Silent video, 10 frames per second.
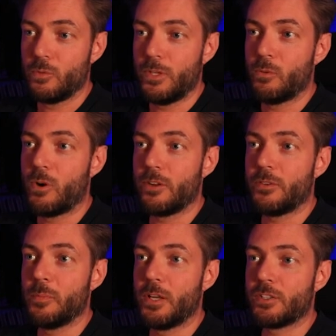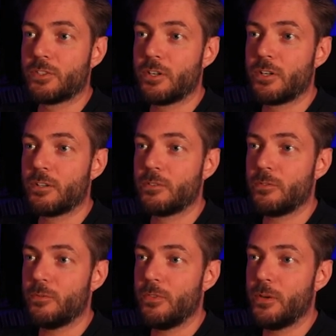we want to make sure
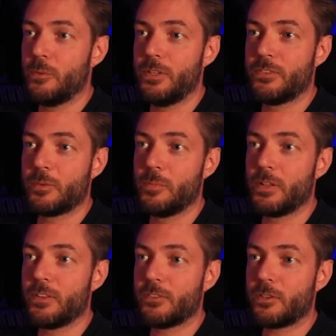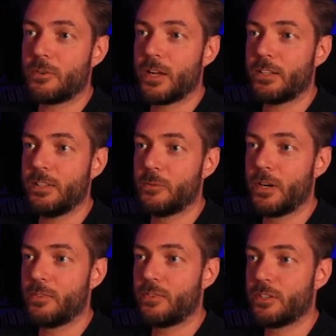that we submit this correctly,
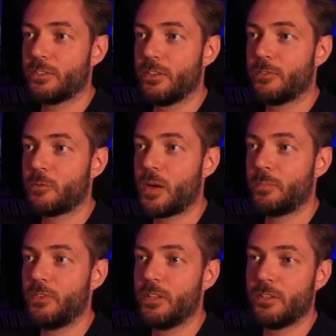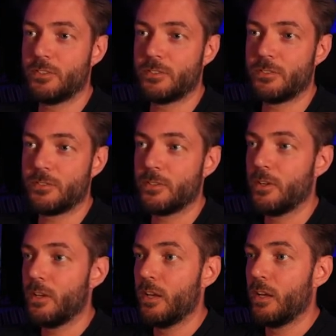write a function that swaps the integers
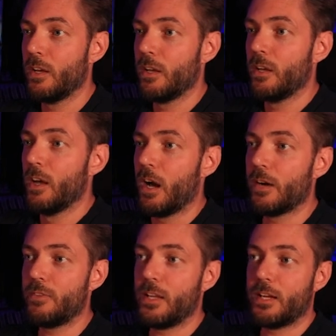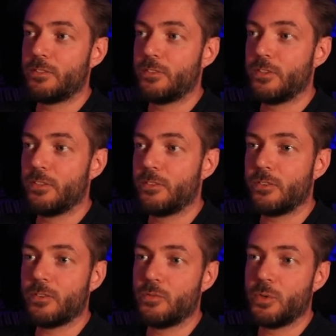of the
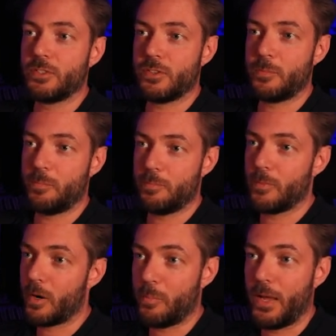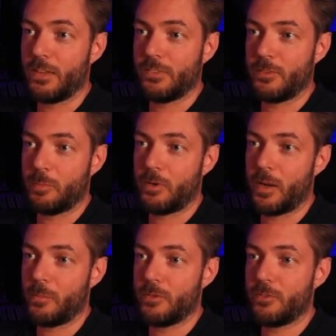addresses of which the, are past this
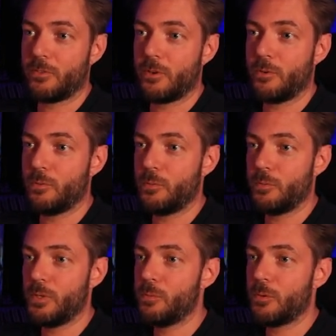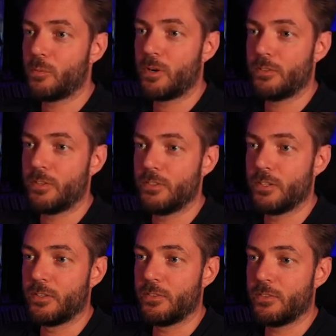parameter. So we would want to
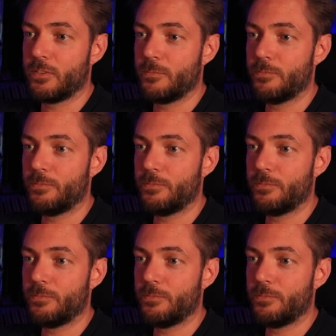just,